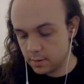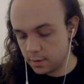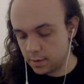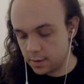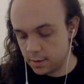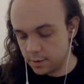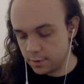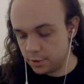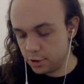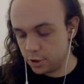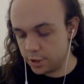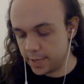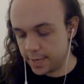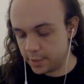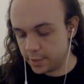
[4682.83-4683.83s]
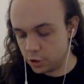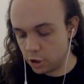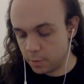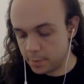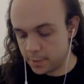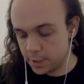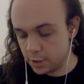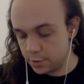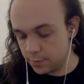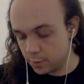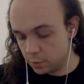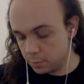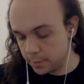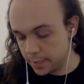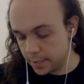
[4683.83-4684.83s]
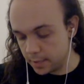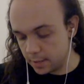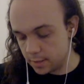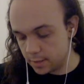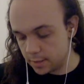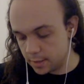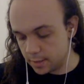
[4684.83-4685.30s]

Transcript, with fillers: Because just saying stop is useful, but